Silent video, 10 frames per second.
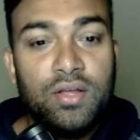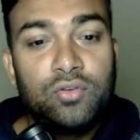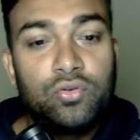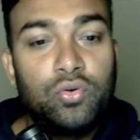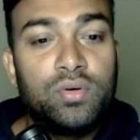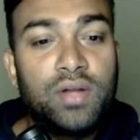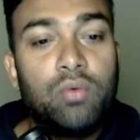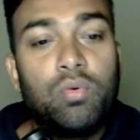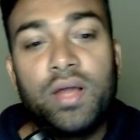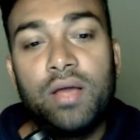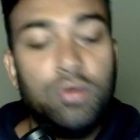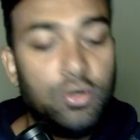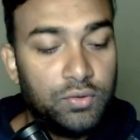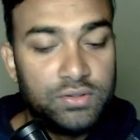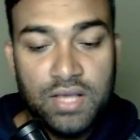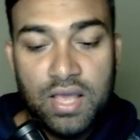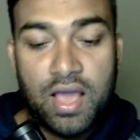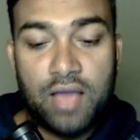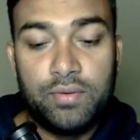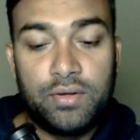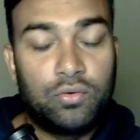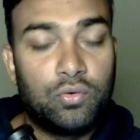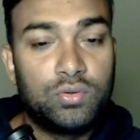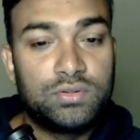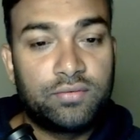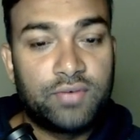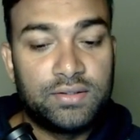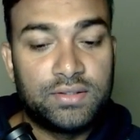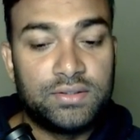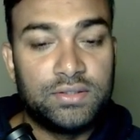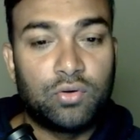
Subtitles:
So now what I will do is I will close the parenthesis,